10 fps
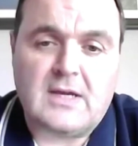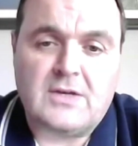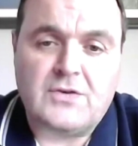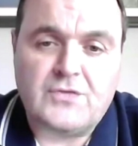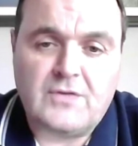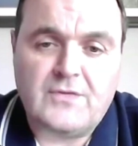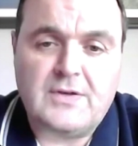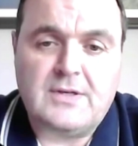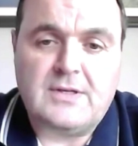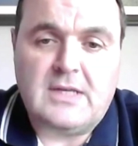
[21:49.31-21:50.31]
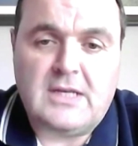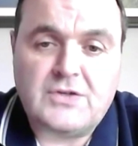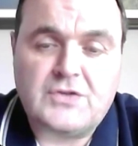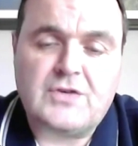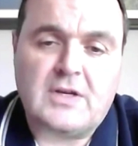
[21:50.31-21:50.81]
and driven
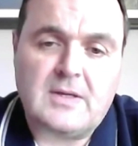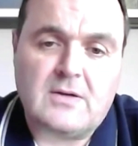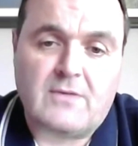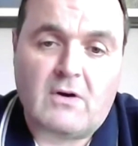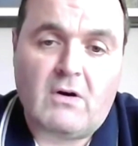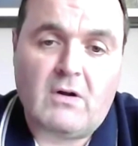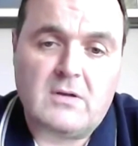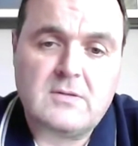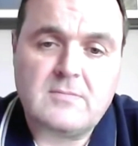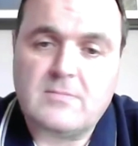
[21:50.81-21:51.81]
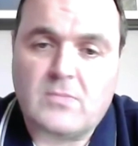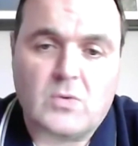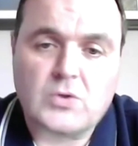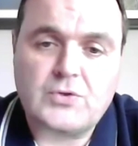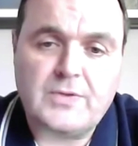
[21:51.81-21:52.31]
industry of all,
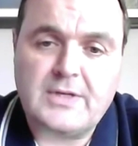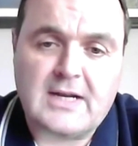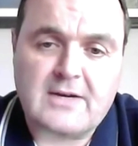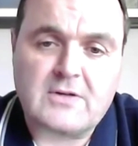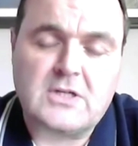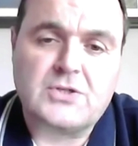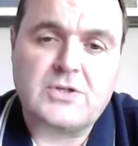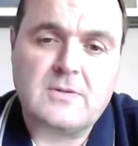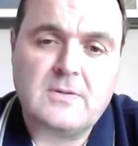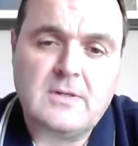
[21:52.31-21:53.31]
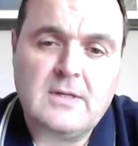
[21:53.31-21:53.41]
more so than agriculture.